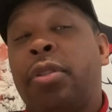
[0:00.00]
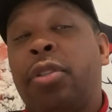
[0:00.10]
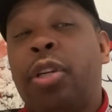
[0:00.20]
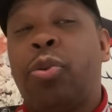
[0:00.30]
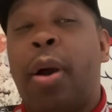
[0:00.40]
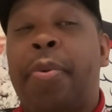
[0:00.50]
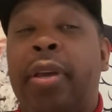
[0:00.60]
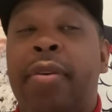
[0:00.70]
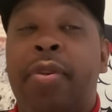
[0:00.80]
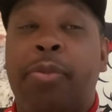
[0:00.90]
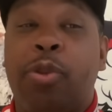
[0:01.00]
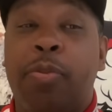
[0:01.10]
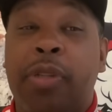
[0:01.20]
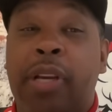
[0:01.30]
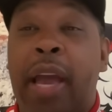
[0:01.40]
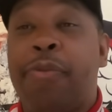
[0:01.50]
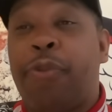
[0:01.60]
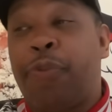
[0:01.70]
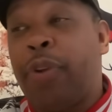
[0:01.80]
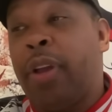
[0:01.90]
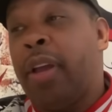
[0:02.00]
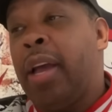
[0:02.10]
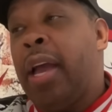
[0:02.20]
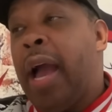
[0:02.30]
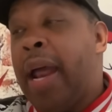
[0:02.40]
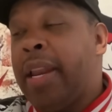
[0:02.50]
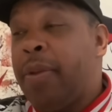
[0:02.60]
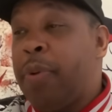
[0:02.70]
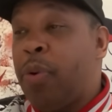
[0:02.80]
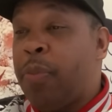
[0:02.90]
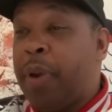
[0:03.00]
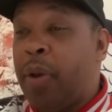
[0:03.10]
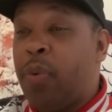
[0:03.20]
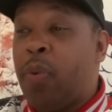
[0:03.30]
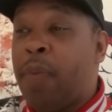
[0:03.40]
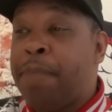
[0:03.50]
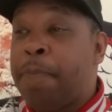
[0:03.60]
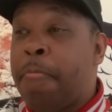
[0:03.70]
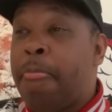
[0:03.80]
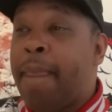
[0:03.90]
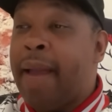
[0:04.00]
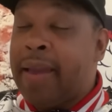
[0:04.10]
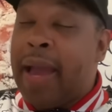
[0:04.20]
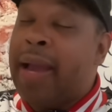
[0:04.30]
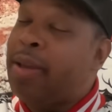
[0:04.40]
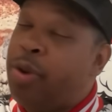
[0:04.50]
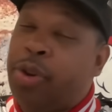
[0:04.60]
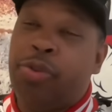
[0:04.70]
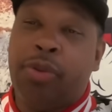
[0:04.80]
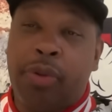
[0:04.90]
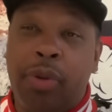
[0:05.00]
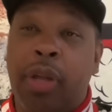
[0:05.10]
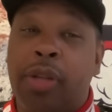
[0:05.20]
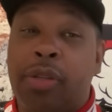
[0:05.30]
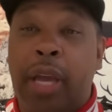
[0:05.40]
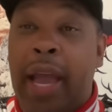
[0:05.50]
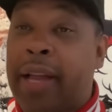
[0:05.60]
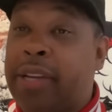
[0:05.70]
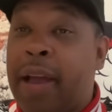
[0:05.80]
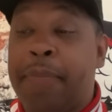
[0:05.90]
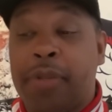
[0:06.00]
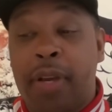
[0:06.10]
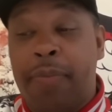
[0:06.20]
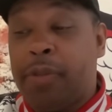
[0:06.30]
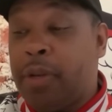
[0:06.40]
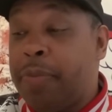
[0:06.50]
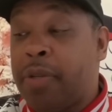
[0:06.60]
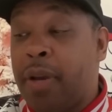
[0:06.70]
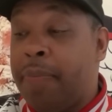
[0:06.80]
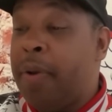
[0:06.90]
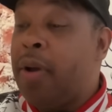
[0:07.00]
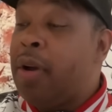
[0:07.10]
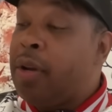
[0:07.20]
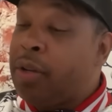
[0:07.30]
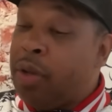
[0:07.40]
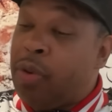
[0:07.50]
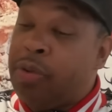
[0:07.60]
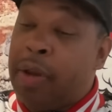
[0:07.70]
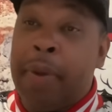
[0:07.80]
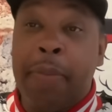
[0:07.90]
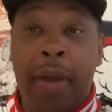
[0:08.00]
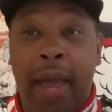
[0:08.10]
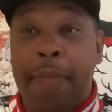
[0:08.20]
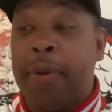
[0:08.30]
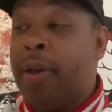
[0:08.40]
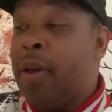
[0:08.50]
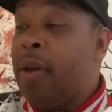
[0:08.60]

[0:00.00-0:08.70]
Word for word: Jizzle, I be giving them too much game for free. I need to be on a payroll. Yeah, you need to, you need to cash at me something, send me something. You know what I'm saying? Make me happy.